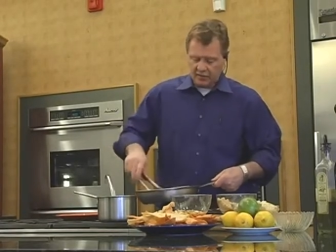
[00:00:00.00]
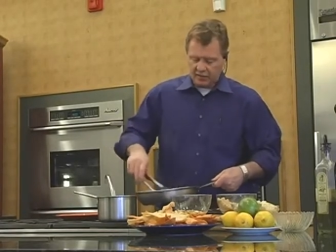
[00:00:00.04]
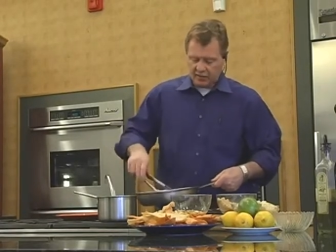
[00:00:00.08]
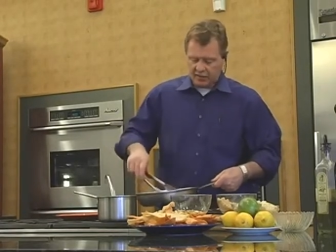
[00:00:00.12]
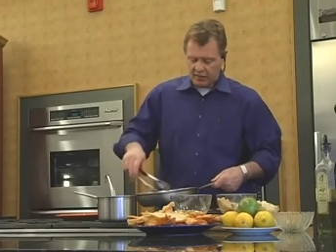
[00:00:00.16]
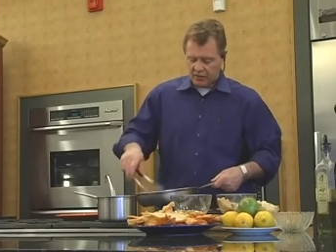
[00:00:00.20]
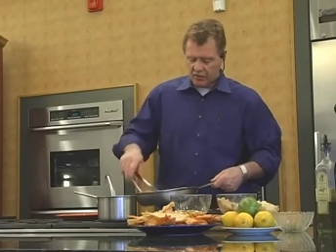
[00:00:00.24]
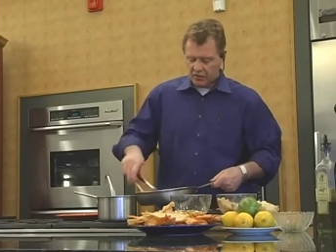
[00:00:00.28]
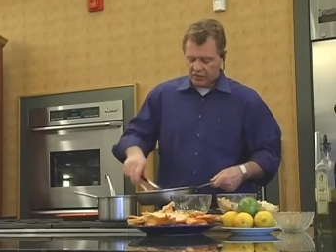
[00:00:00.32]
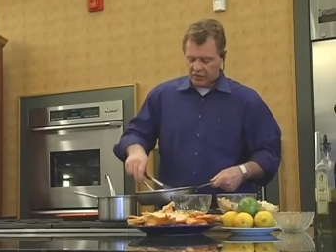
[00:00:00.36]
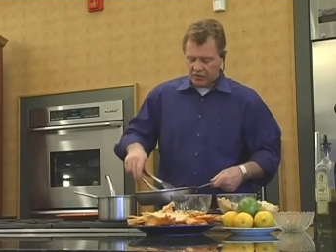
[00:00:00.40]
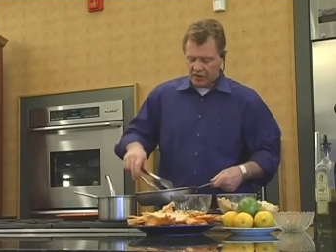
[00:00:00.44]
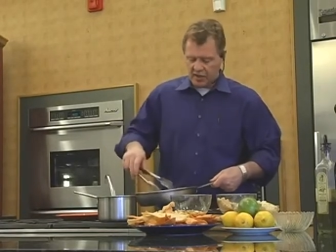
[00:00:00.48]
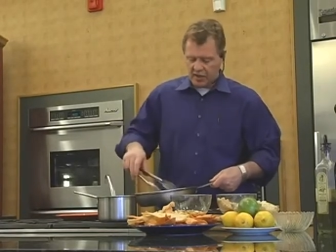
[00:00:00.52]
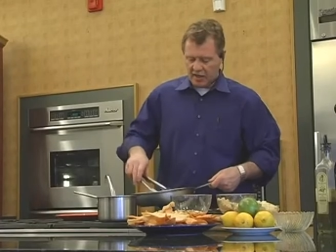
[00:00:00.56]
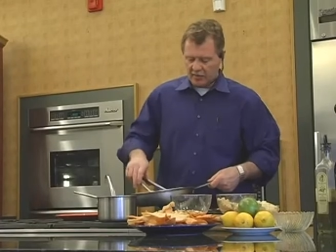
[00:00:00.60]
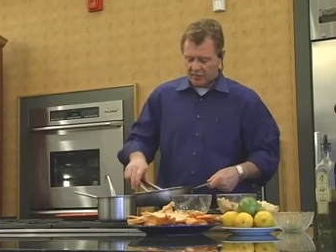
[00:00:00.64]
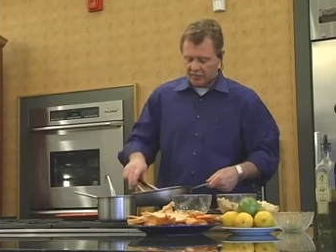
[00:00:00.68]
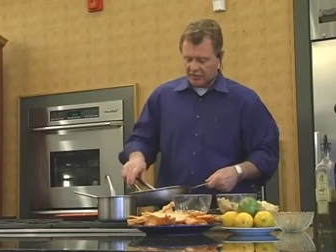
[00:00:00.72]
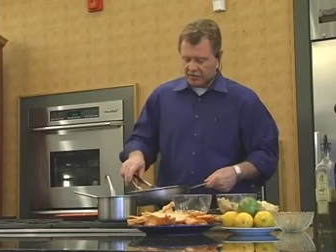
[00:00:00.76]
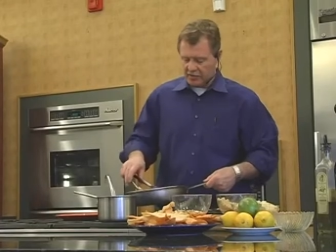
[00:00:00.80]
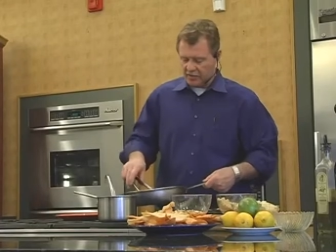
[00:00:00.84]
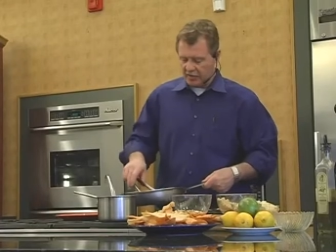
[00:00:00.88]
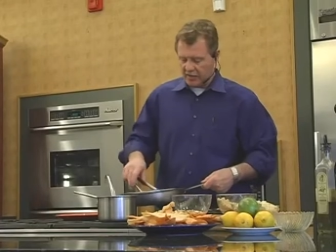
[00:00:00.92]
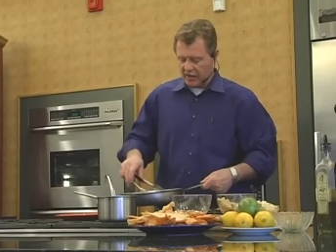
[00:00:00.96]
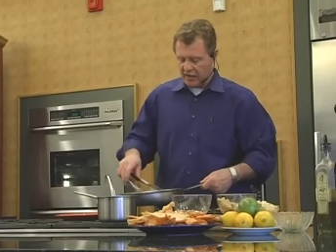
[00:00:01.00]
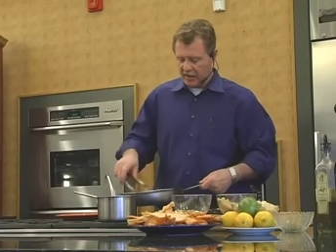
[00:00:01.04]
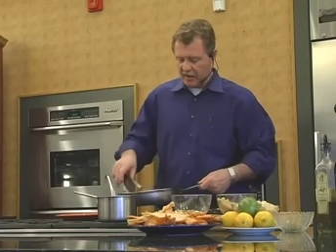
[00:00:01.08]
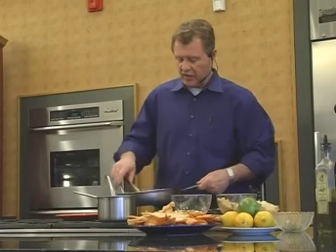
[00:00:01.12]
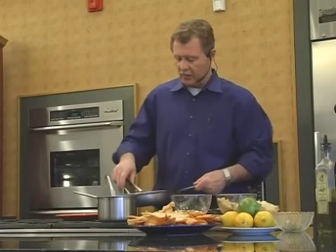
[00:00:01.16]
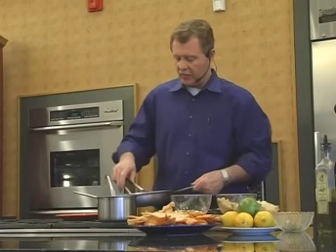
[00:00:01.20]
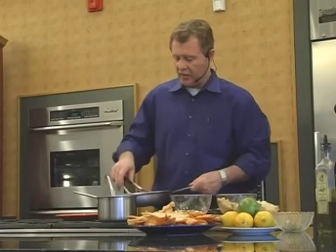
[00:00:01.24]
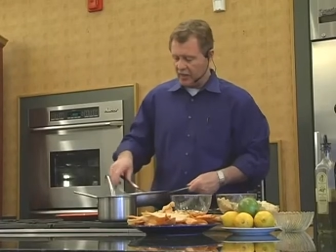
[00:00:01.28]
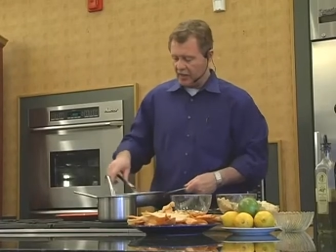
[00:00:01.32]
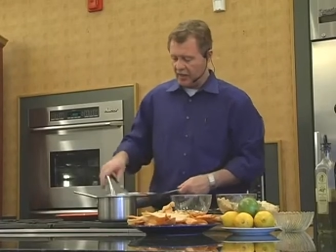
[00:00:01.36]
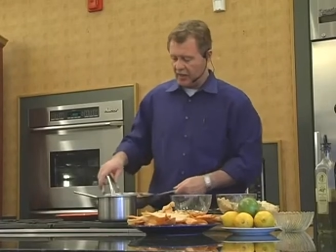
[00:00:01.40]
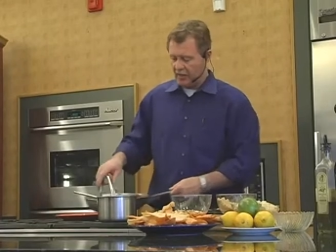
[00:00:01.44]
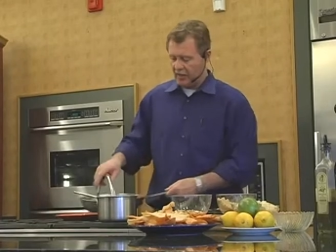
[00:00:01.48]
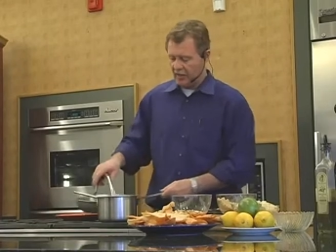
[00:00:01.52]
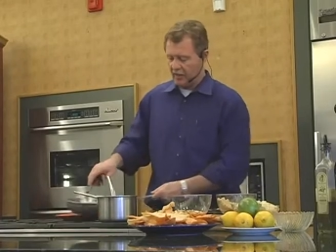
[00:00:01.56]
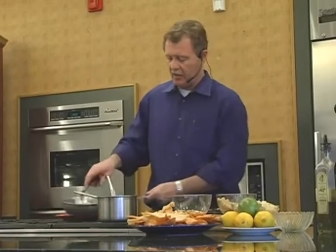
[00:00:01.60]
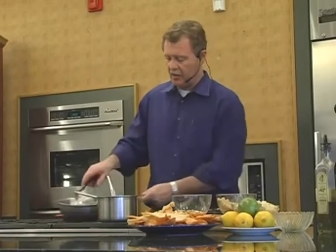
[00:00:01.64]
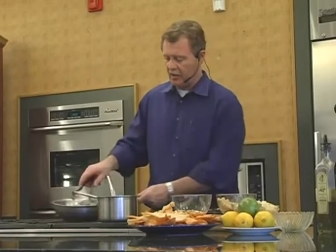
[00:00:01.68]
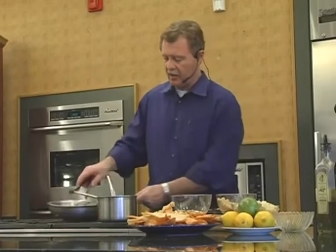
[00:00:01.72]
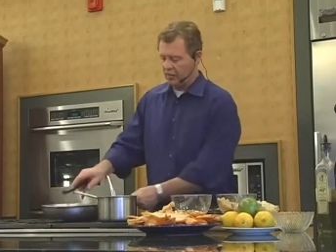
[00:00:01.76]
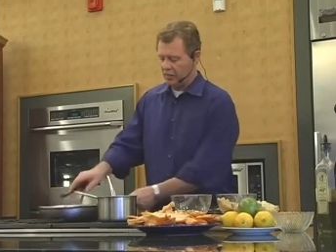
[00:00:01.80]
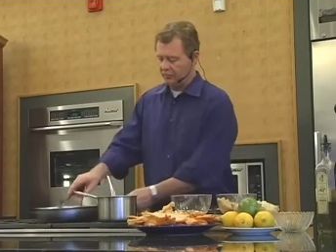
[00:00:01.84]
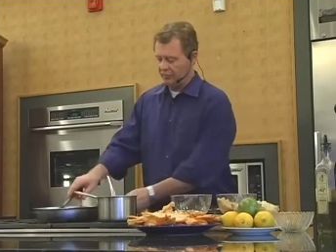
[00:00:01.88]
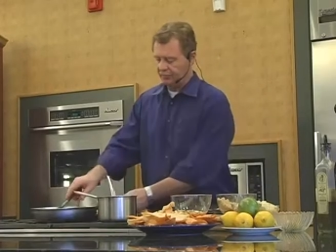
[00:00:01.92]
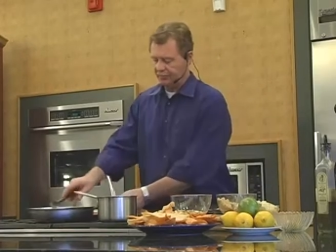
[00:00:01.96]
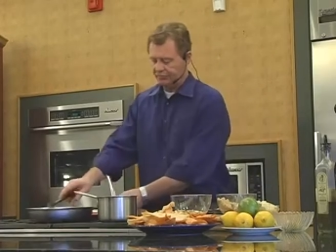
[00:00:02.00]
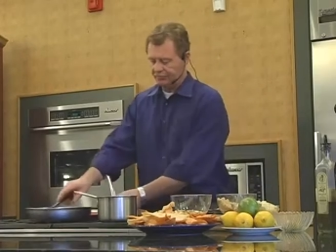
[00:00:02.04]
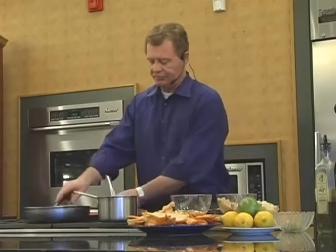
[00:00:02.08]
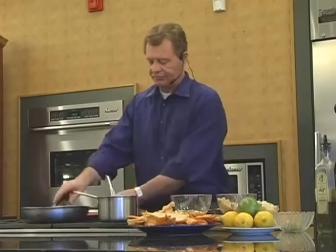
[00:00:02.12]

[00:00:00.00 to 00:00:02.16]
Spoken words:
And those almonds are now ready to go.